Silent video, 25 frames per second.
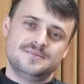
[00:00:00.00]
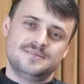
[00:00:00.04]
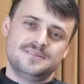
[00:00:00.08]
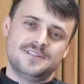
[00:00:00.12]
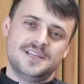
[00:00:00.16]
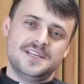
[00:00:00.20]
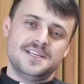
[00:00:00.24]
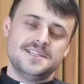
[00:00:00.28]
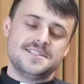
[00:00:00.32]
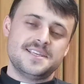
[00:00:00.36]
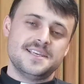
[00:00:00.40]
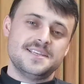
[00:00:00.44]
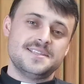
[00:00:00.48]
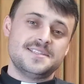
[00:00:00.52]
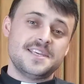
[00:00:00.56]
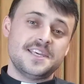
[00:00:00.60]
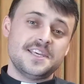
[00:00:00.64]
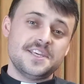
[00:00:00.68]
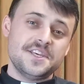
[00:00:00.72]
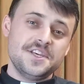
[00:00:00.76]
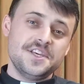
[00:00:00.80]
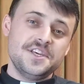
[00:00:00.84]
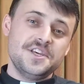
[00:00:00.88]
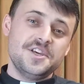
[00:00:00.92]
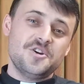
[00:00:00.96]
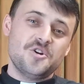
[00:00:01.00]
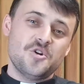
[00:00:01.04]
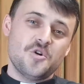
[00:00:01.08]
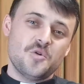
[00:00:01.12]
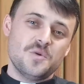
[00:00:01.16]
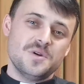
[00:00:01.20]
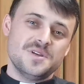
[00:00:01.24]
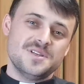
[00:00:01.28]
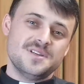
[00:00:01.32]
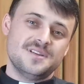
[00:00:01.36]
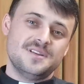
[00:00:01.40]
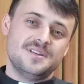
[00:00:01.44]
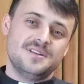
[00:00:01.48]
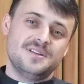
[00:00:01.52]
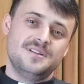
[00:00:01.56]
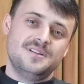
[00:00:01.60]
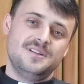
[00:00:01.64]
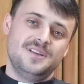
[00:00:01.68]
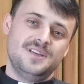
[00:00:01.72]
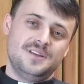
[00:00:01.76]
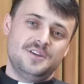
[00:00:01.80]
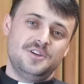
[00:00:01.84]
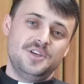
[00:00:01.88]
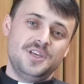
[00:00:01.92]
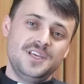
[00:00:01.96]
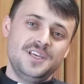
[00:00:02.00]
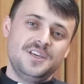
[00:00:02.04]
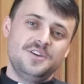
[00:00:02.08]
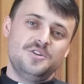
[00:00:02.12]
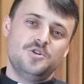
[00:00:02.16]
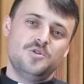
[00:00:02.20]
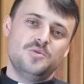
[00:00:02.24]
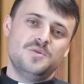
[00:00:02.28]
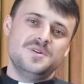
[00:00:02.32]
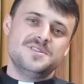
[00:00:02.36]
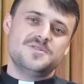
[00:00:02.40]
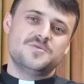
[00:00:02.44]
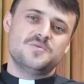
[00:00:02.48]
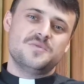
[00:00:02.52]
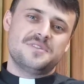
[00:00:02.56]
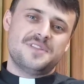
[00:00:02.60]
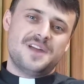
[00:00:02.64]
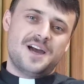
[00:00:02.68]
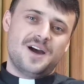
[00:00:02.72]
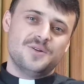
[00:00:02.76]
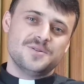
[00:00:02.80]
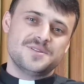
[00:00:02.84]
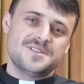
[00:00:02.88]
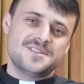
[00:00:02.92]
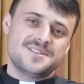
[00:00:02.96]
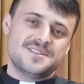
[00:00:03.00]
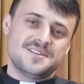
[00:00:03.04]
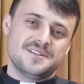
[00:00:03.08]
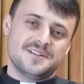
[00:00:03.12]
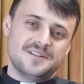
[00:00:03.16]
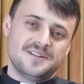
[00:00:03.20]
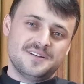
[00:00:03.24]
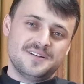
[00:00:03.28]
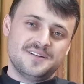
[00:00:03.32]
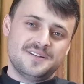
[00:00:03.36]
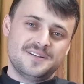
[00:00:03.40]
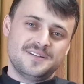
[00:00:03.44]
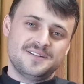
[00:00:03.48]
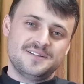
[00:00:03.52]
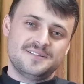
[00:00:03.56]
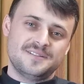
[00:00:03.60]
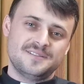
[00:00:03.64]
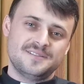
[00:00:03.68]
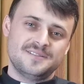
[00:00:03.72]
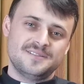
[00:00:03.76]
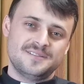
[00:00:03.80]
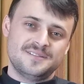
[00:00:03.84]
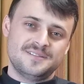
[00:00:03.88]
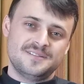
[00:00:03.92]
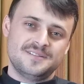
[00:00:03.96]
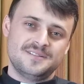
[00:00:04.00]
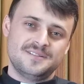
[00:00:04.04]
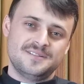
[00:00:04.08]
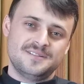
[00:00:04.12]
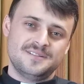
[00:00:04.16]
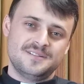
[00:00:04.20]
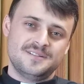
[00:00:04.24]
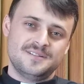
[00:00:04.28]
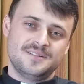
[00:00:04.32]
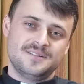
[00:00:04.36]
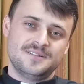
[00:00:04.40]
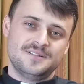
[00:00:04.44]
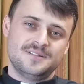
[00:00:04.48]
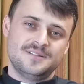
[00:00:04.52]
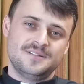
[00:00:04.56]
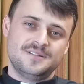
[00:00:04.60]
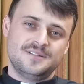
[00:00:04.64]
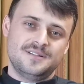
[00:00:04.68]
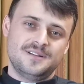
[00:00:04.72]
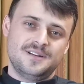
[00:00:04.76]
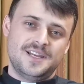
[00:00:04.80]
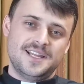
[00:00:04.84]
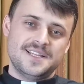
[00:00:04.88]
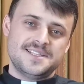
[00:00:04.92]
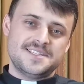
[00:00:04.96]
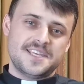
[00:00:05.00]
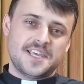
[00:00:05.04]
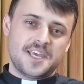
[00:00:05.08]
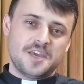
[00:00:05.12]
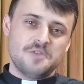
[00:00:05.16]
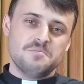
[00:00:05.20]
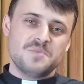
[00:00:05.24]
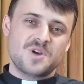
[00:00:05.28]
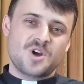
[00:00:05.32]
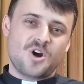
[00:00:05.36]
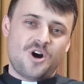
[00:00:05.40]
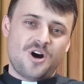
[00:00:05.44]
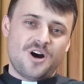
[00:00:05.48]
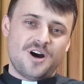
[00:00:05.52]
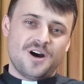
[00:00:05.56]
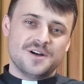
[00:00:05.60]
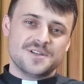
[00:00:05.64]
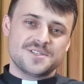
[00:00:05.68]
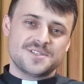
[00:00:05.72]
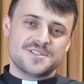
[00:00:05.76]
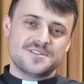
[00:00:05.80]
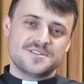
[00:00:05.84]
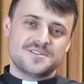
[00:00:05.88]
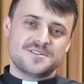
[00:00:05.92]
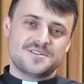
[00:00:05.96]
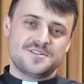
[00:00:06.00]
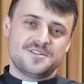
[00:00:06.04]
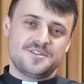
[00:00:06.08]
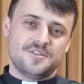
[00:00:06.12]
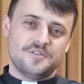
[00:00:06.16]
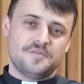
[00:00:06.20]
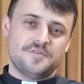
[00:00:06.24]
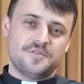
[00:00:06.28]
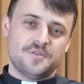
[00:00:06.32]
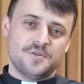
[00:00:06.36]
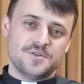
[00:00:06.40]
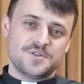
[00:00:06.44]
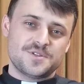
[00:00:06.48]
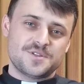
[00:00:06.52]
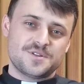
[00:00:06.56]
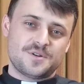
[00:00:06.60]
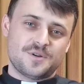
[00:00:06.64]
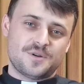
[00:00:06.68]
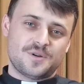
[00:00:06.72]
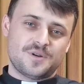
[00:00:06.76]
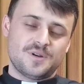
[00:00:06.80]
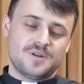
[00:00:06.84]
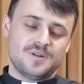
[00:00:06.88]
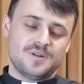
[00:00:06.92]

and he says, He who, he who is without sin, let him cast the first stone.